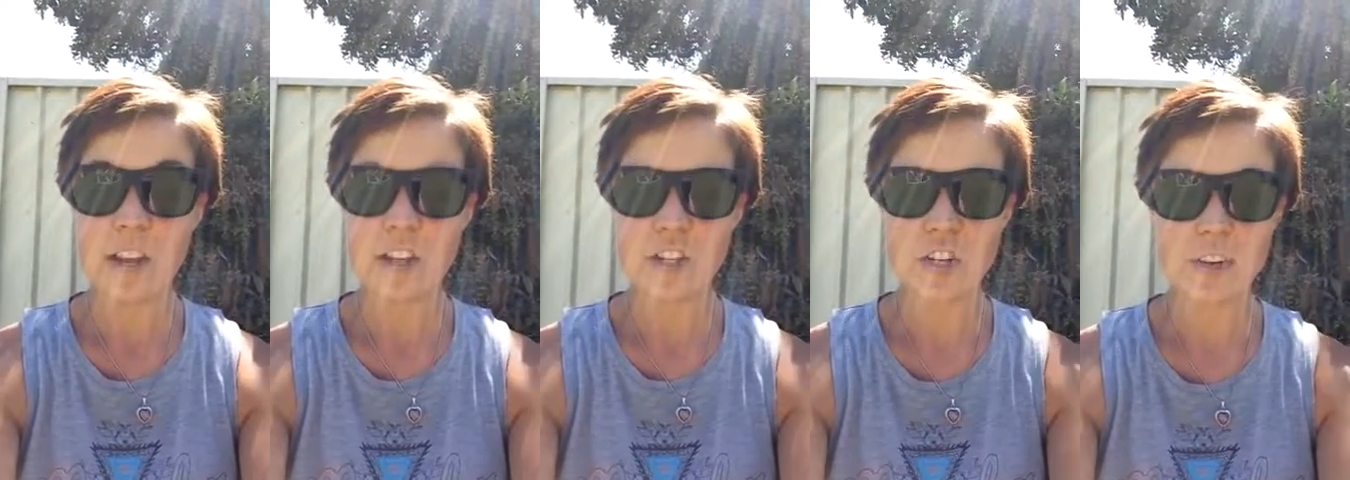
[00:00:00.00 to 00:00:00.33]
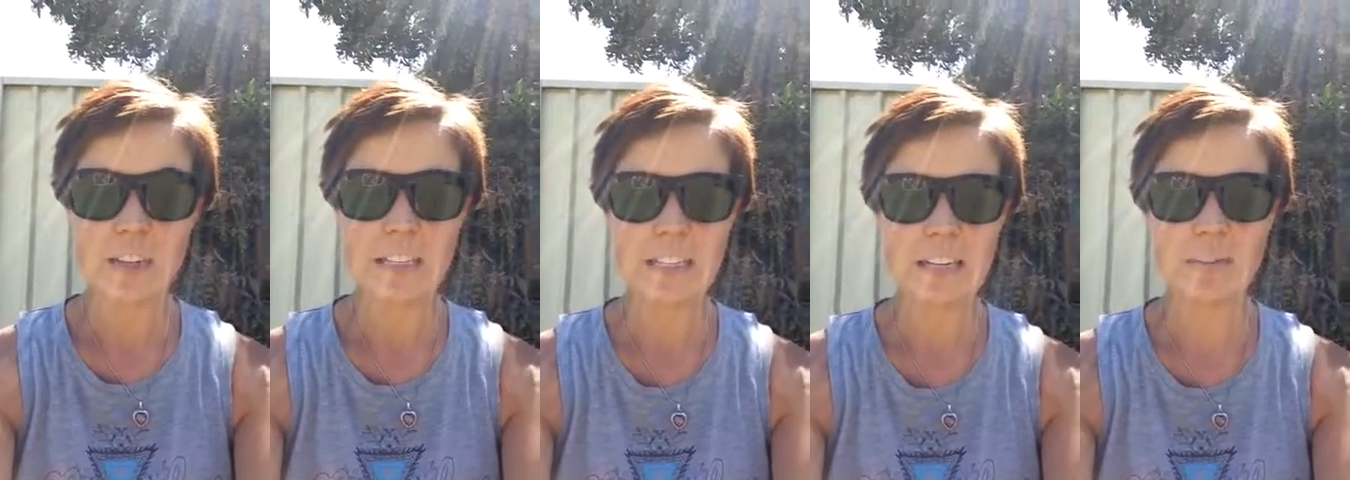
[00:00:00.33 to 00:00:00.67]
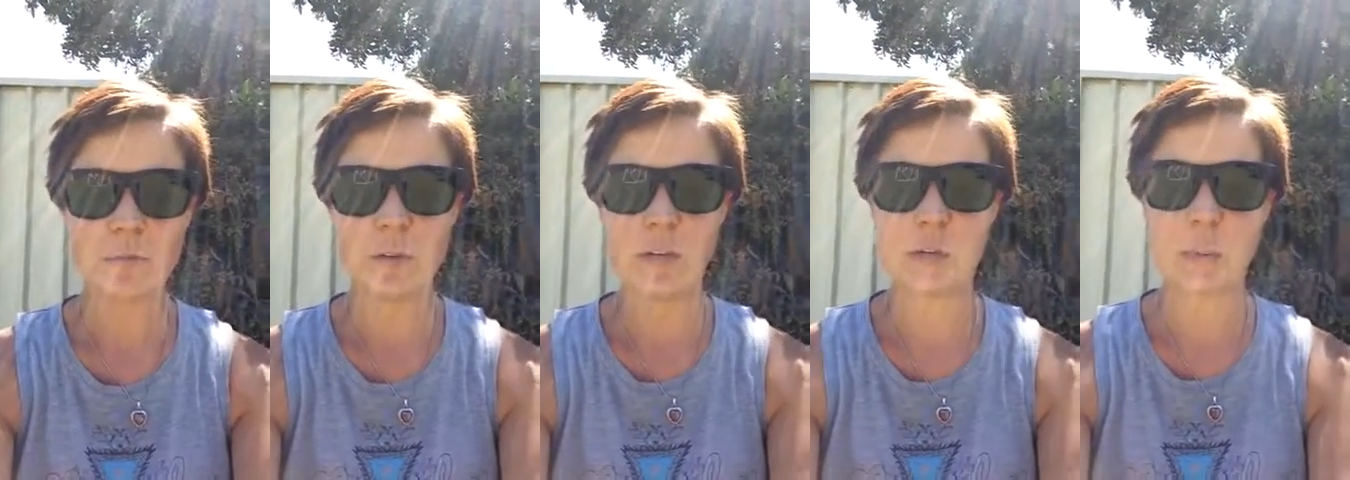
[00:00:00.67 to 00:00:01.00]
sharing the
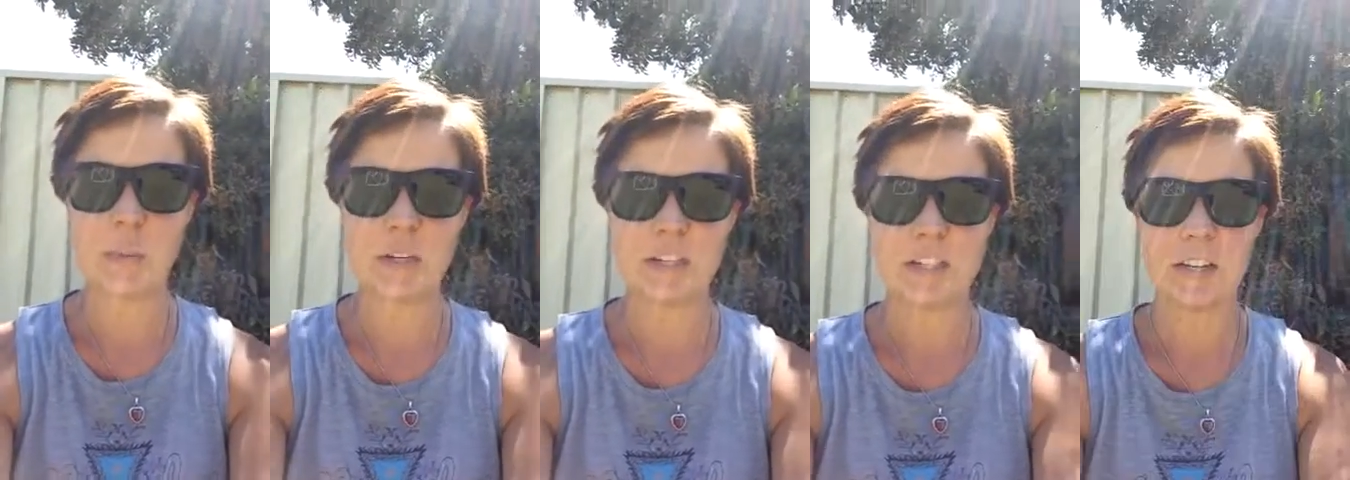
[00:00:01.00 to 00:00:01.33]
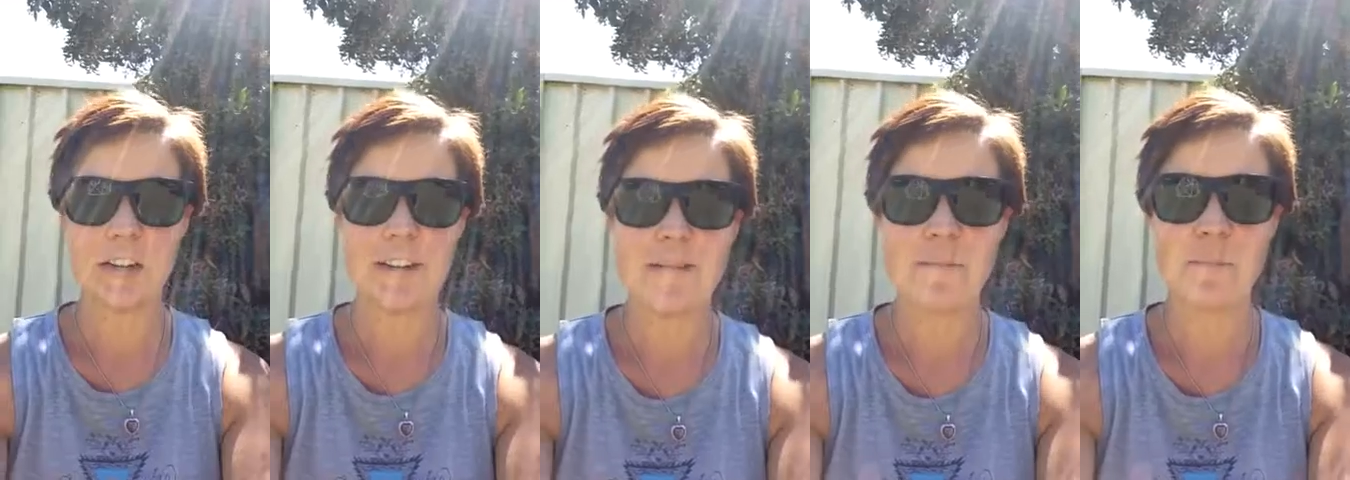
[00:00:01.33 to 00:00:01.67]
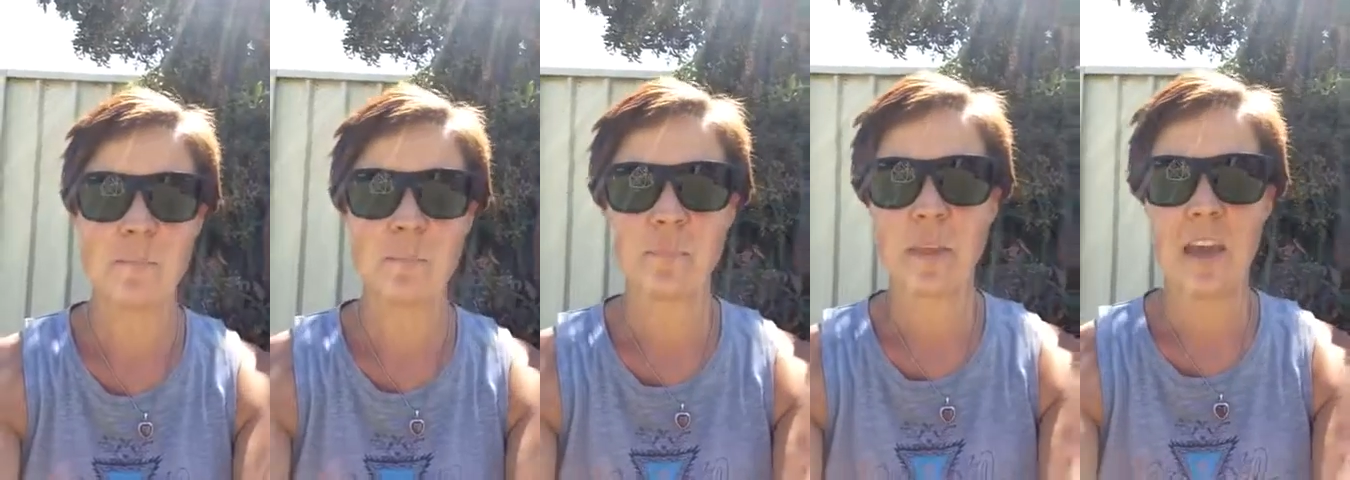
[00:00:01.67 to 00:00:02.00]
love one drop at a time.
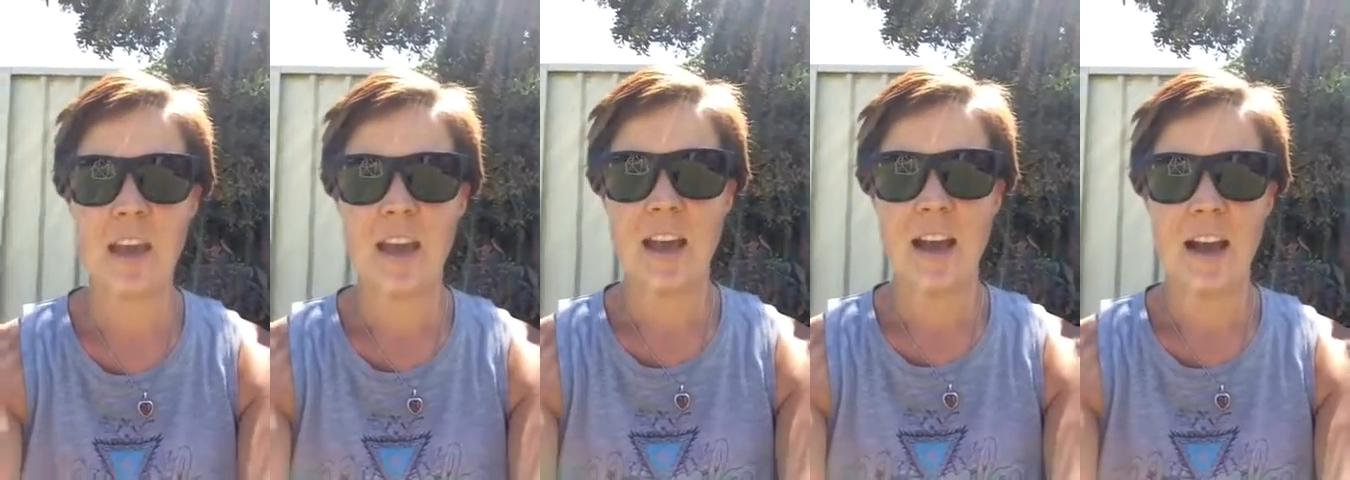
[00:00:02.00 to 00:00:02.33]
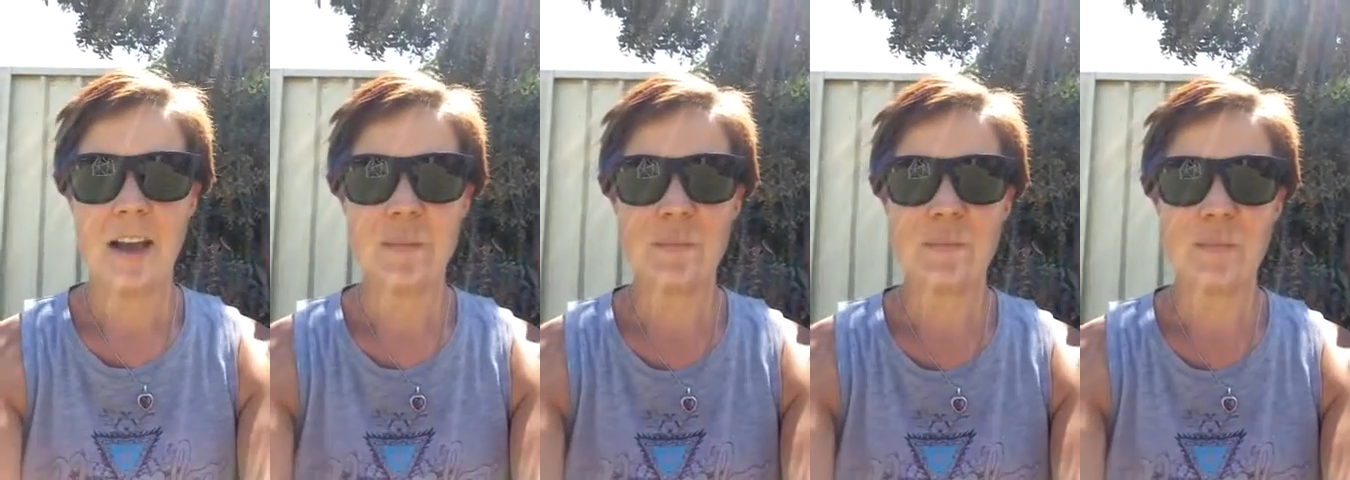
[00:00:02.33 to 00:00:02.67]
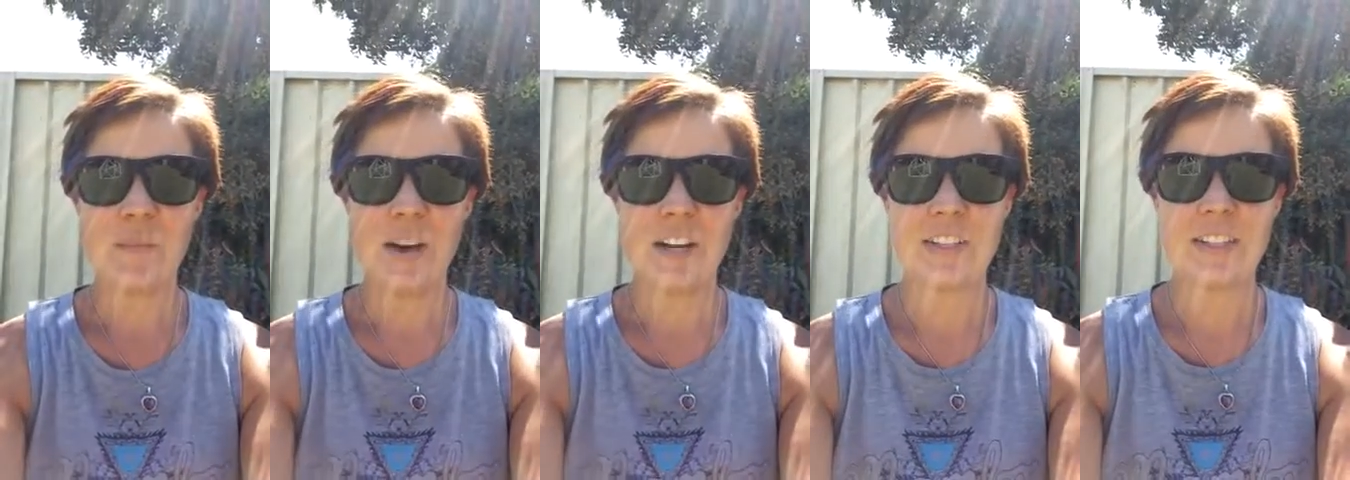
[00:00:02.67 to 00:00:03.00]
Um,
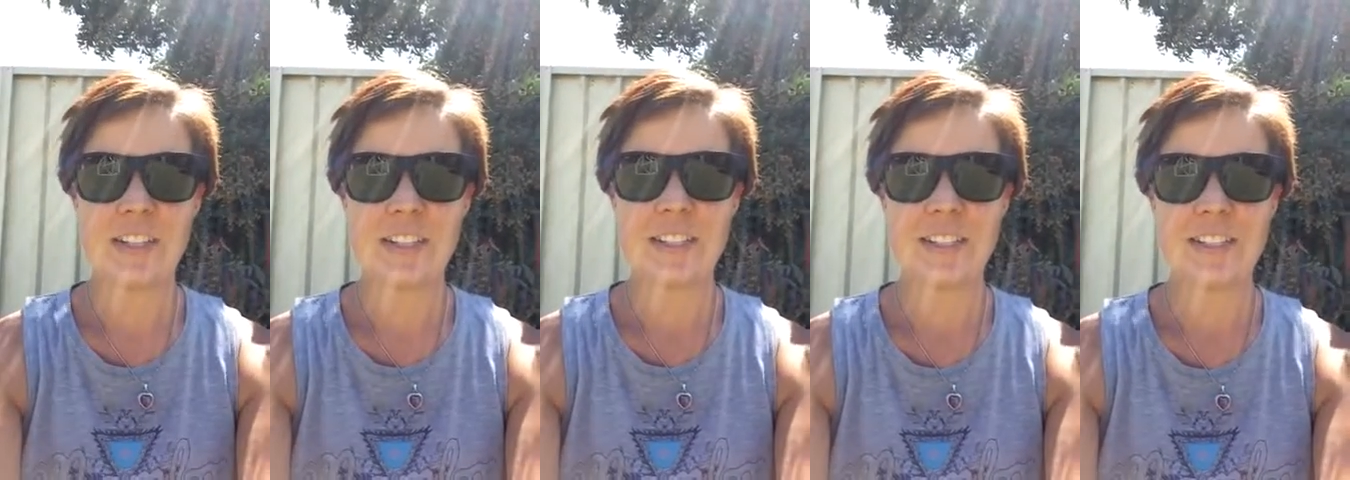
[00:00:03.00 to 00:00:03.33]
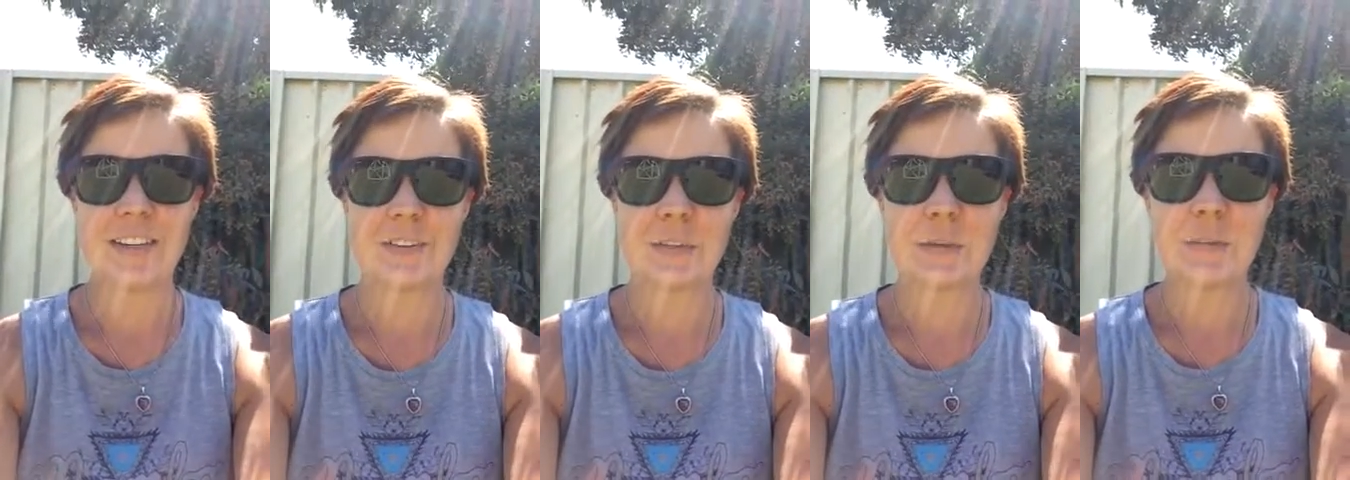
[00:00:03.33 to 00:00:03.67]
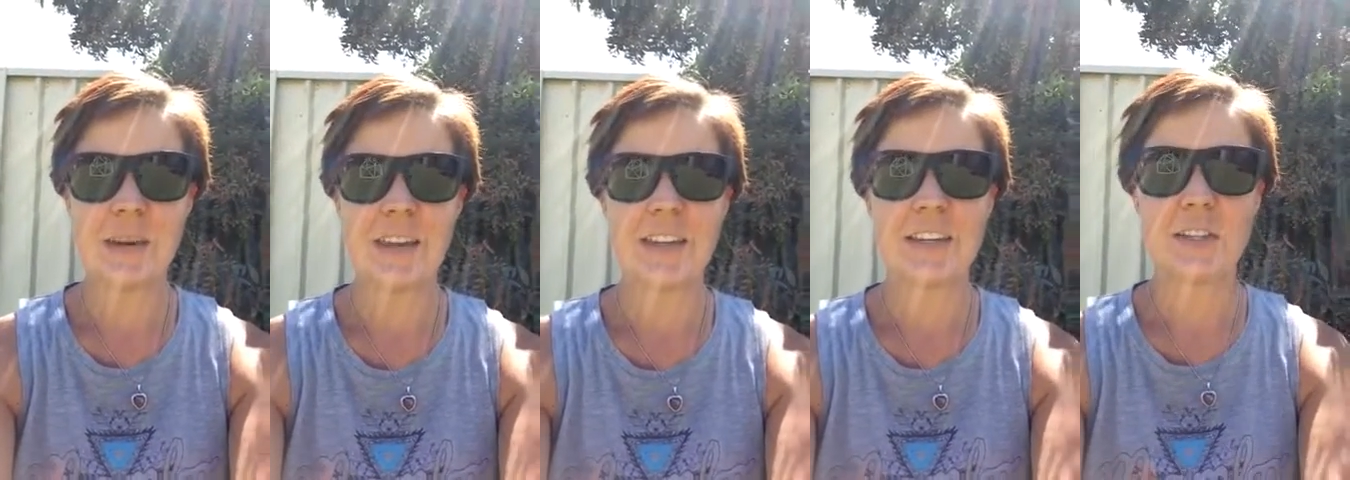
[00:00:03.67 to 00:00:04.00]
I just I was
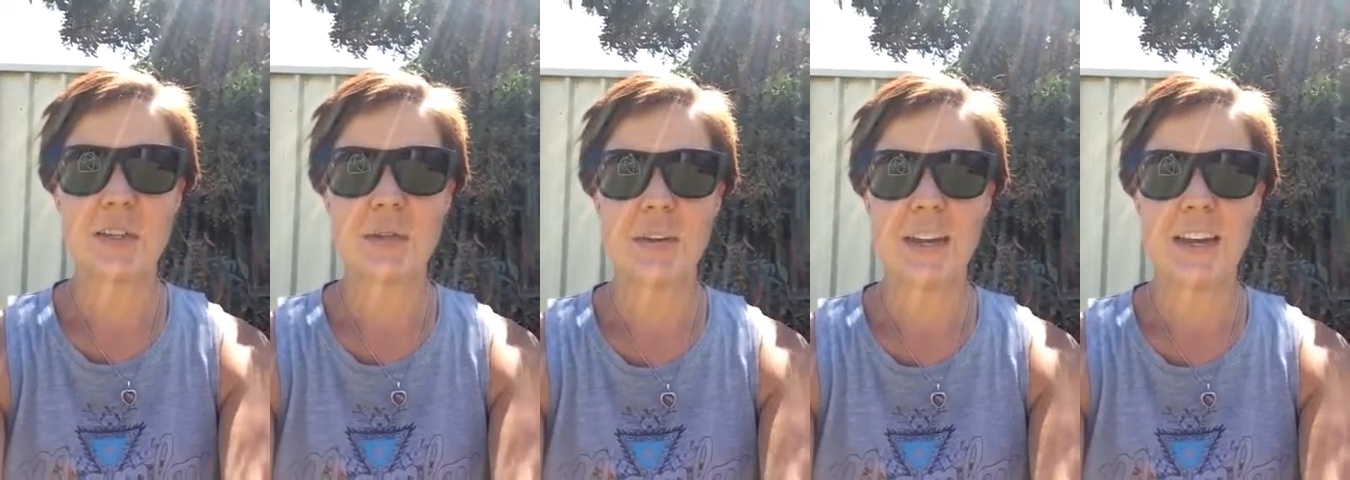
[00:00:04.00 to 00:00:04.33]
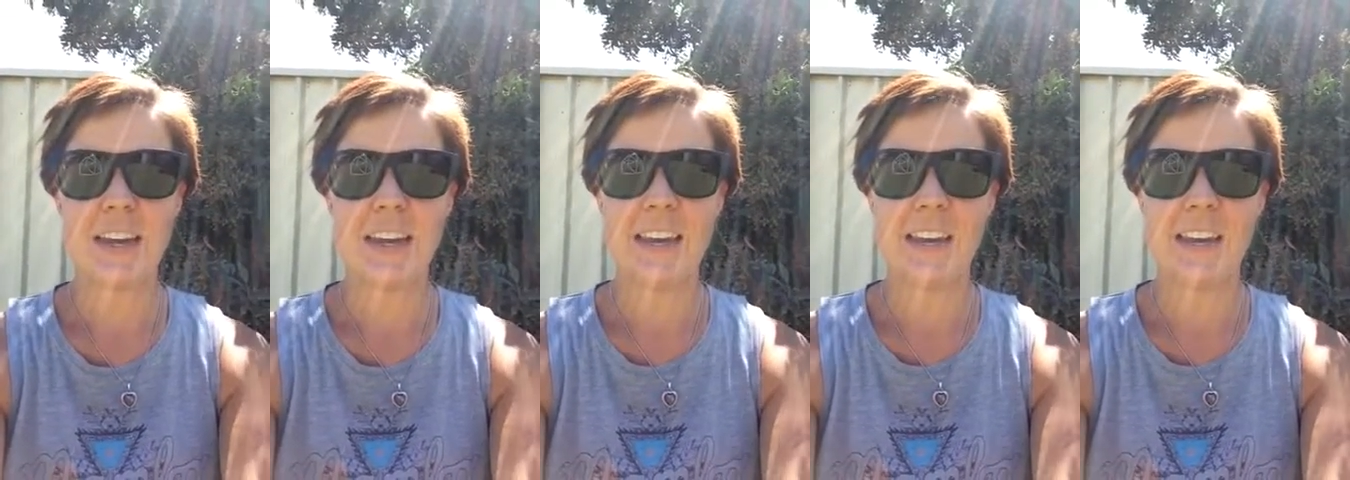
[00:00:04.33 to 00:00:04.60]
speaking to a